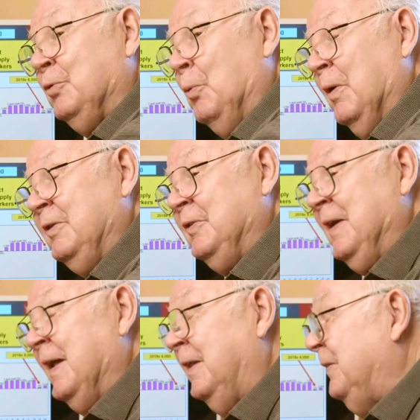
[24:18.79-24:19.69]
towards
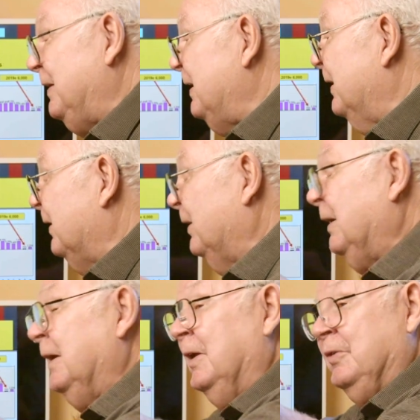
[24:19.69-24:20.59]
the end of the year.
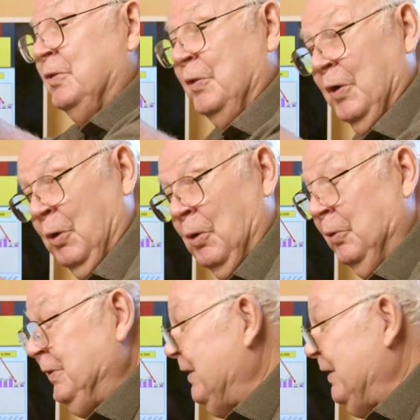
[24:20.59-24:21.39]
So the whole